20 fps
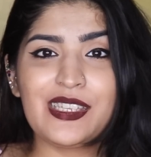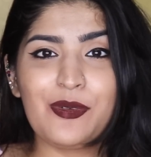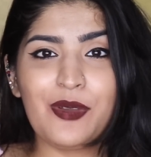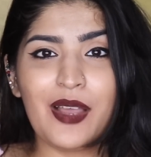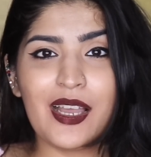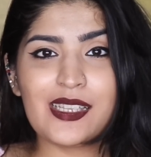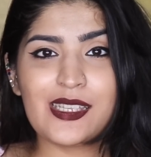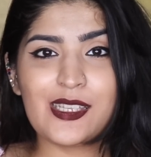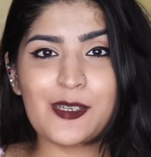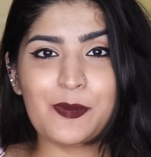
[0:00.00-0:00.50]
see you
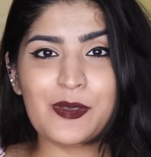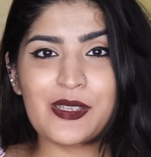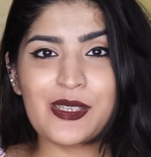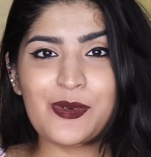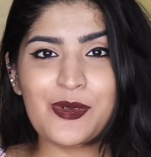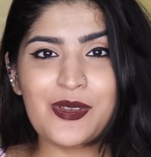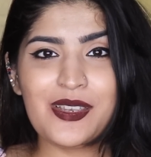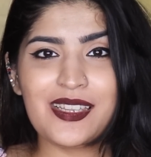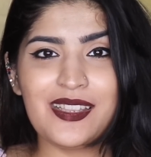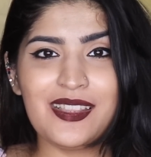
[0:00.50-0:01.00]
guys super
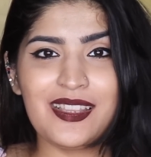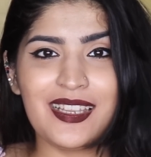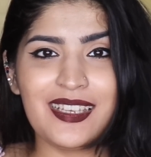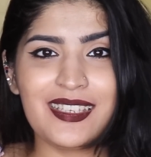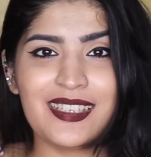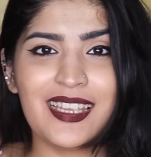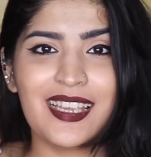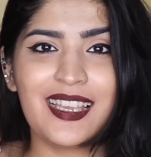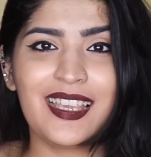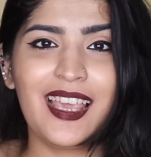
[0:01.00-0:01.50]
soon. Till
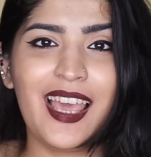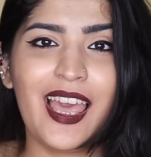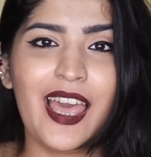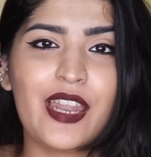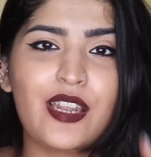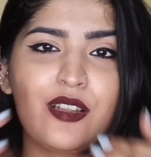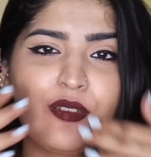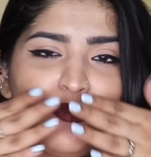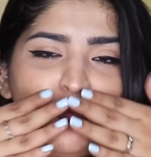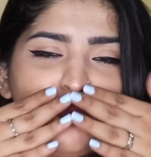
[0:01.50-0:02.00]
then, take care.